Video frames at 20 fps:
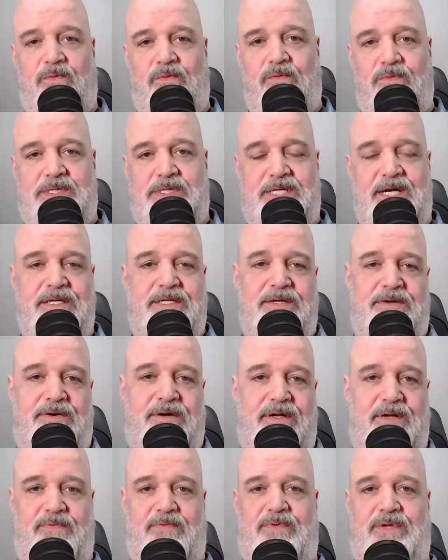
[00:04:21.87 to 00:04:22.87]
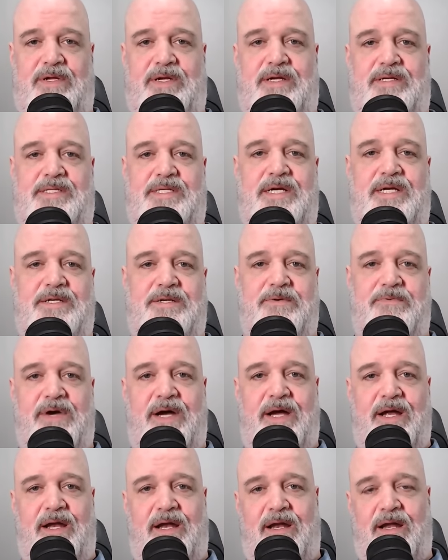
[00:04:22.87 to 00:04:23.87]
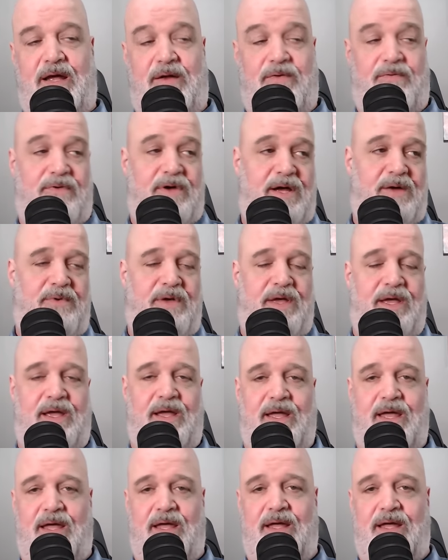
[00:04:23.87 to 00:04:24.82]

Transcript: center and center right and right wing